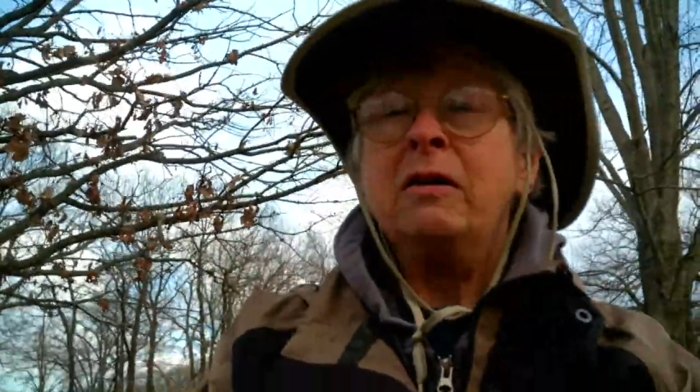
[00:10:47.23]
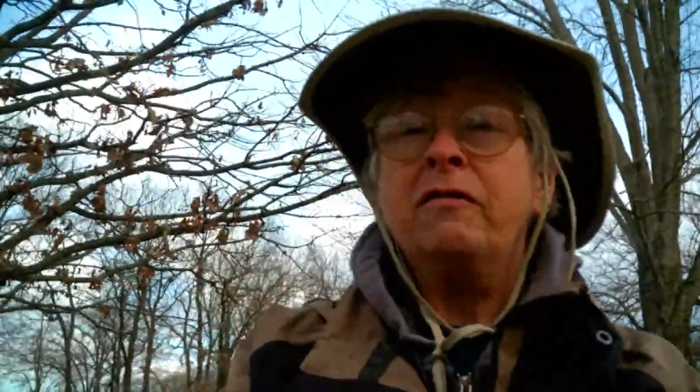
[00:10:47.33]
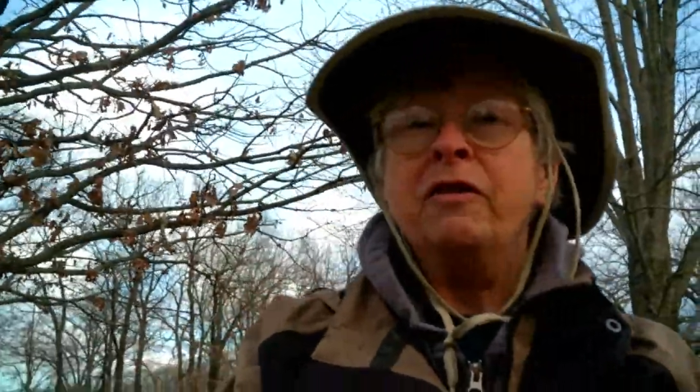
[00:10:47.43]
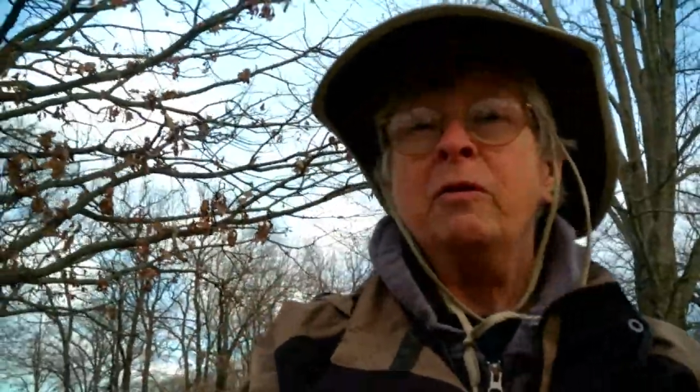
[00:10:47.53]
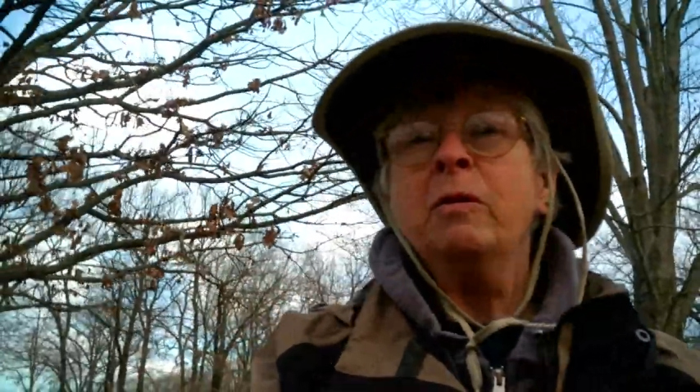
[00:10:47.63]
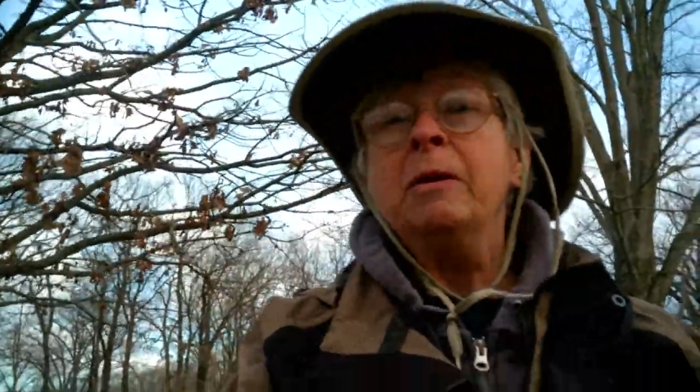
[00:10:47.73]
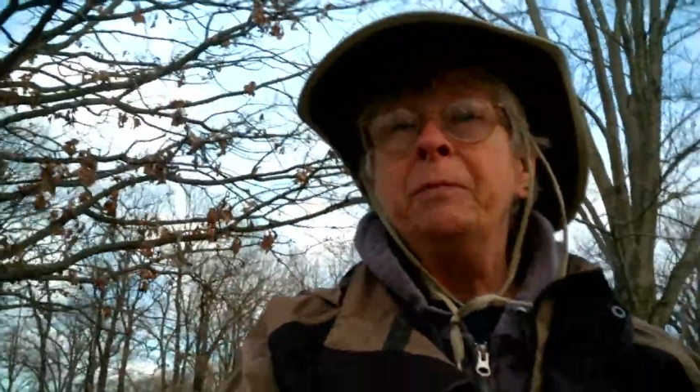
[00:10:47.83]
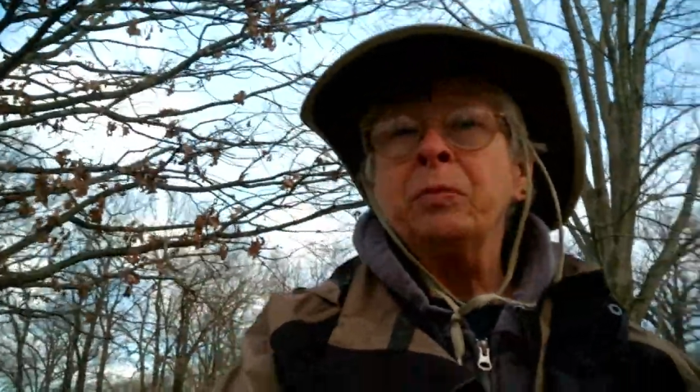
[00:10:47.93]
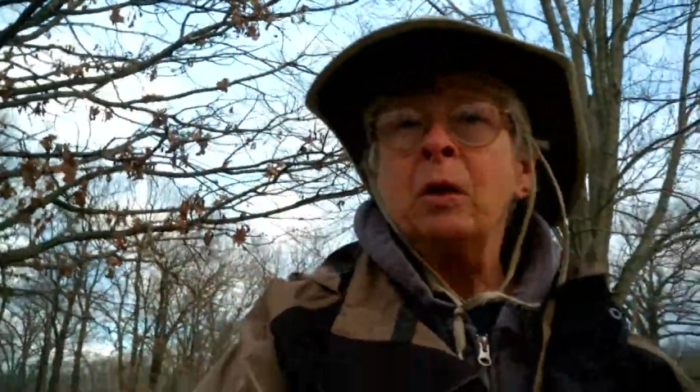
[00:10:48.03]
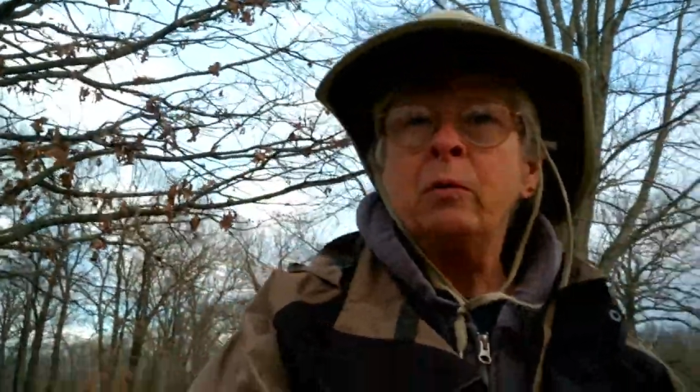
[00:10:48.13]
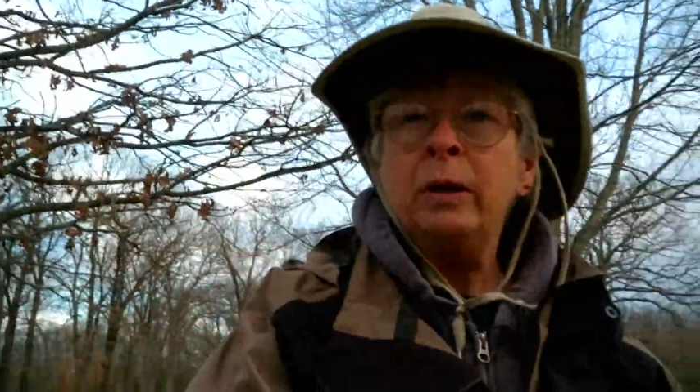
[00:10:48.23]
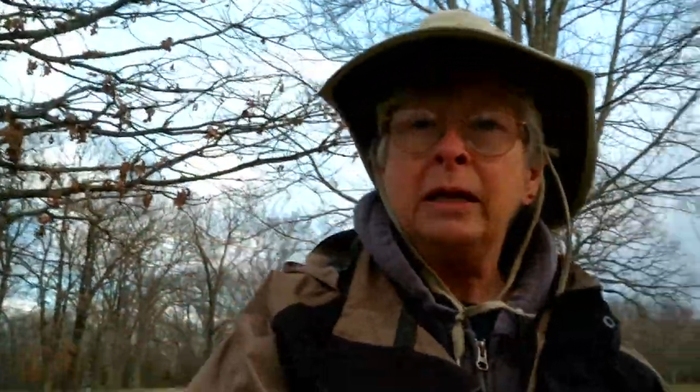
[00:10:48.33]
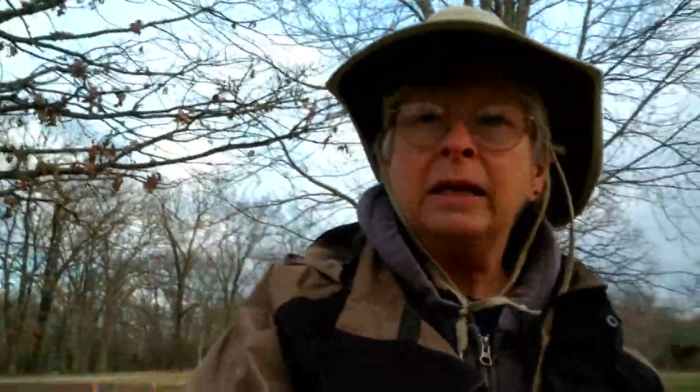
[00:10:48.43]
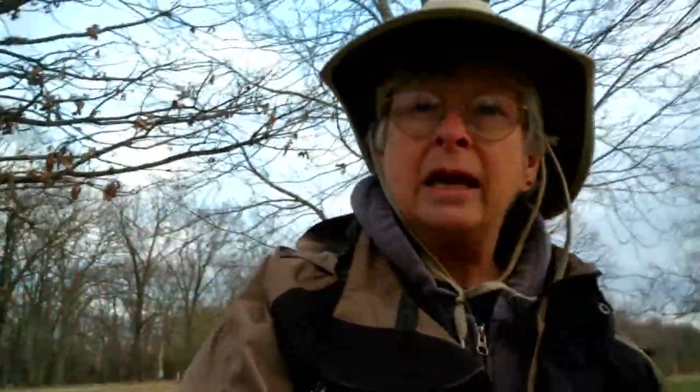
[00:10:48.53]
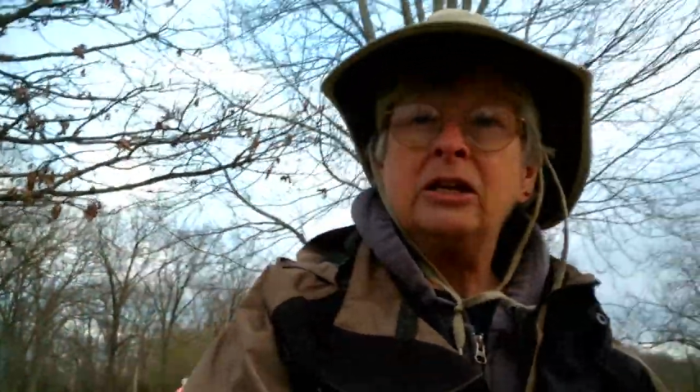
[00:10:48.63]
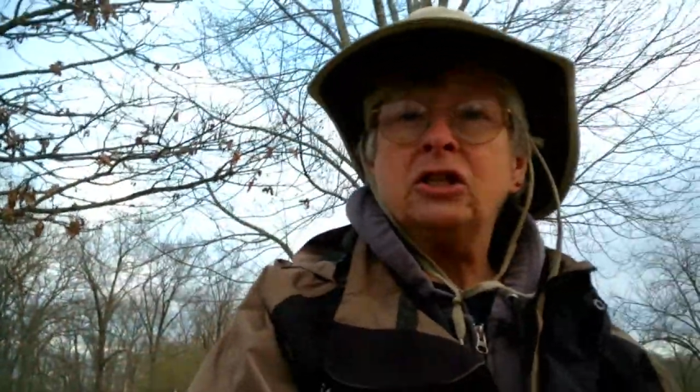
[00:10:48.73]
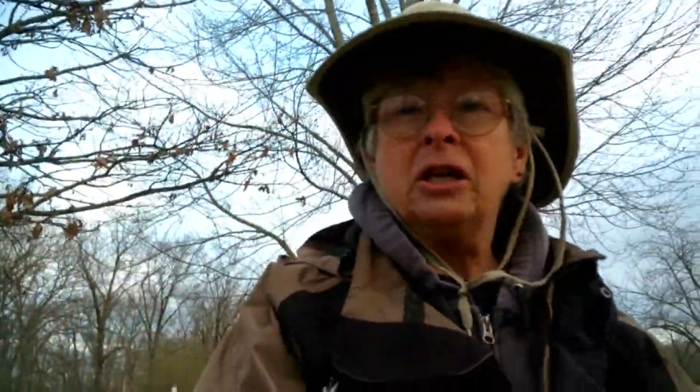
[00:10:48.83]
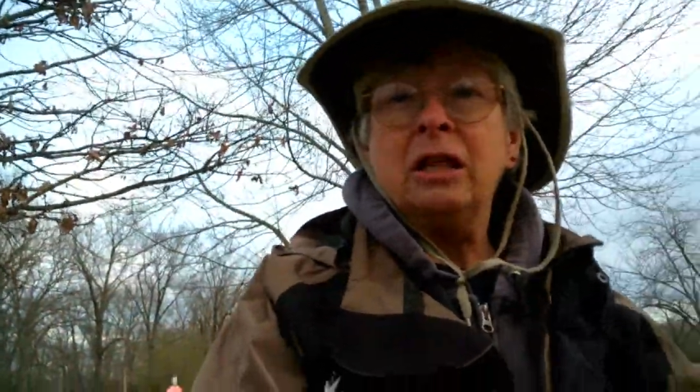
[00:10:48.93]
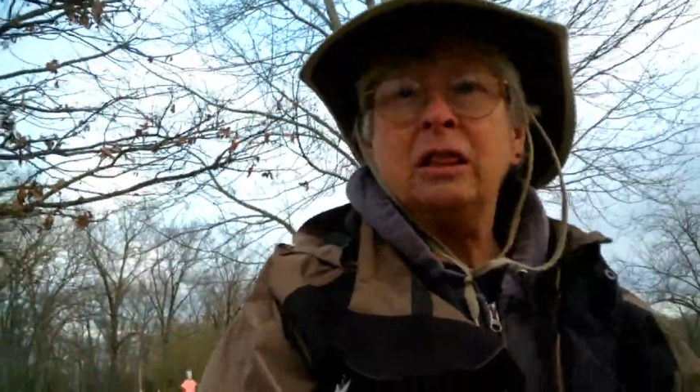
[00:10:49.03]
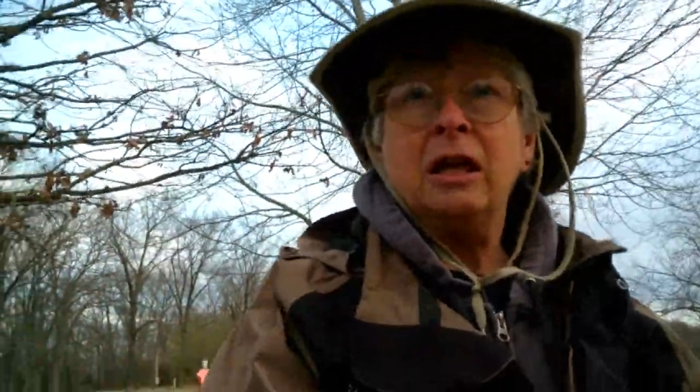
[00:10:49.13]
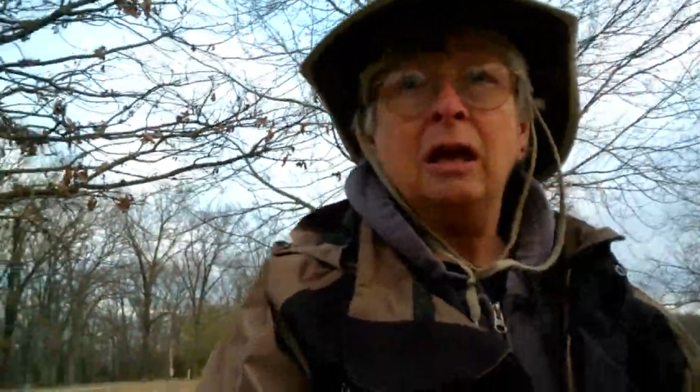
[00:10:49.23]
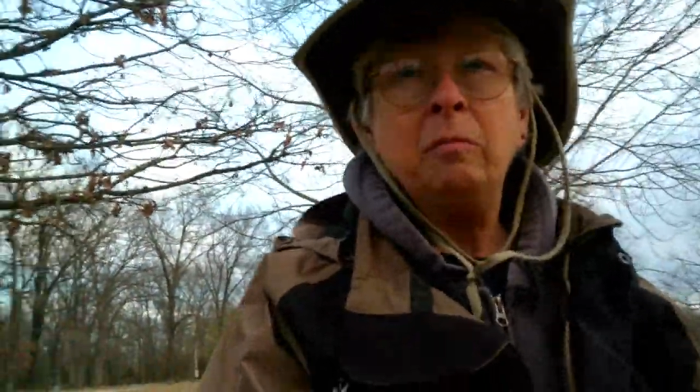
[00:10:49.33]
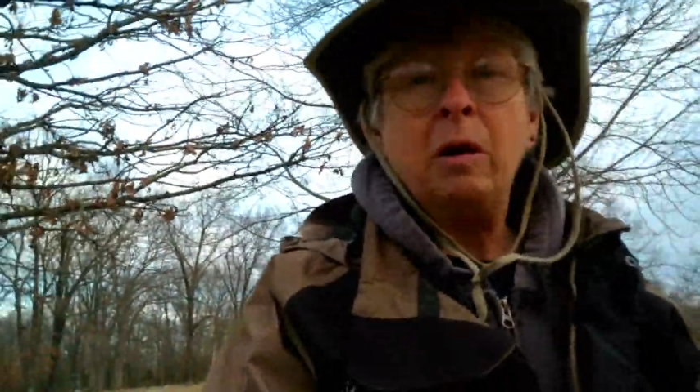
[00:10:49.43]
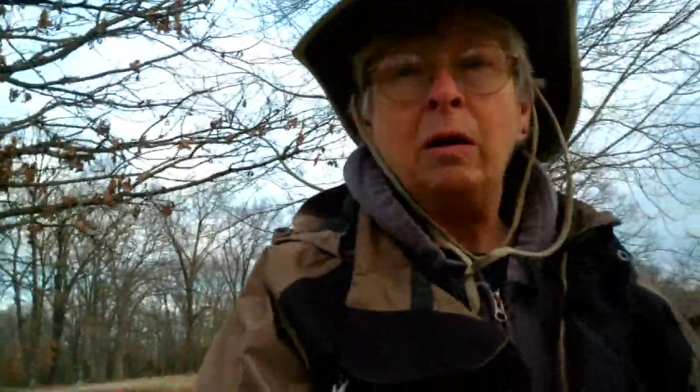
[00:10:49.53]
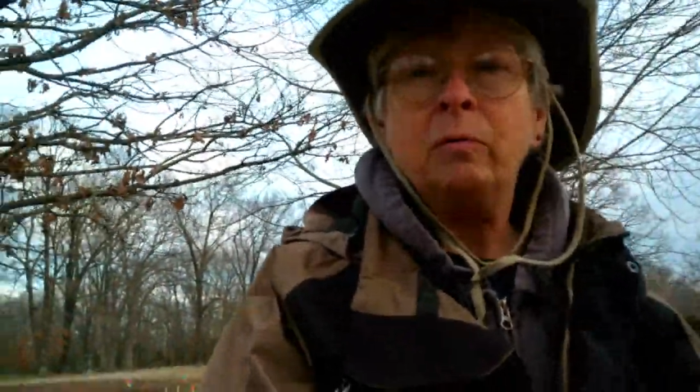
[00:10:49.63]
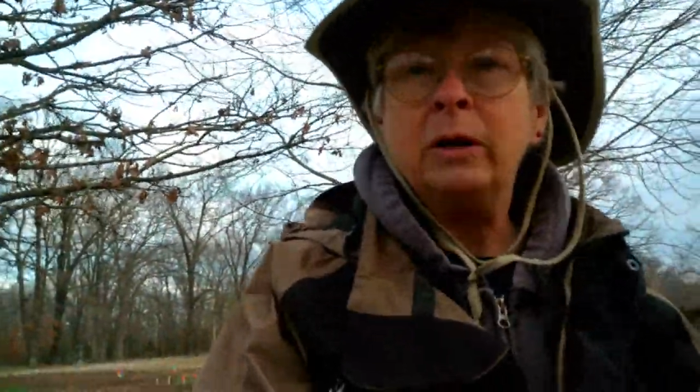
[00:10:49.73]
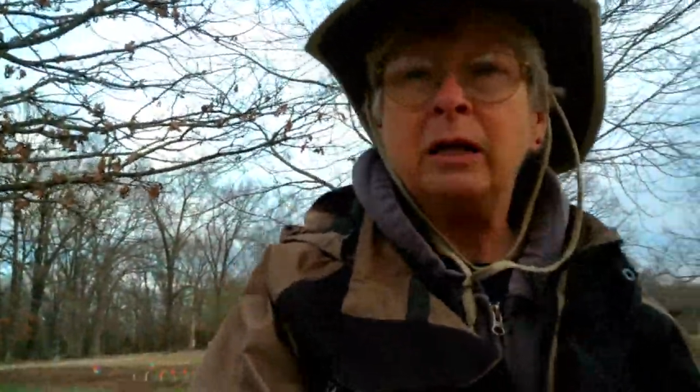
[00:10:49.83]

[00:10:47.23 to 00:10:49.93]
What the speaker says: phone. We didn't catch anything, but we got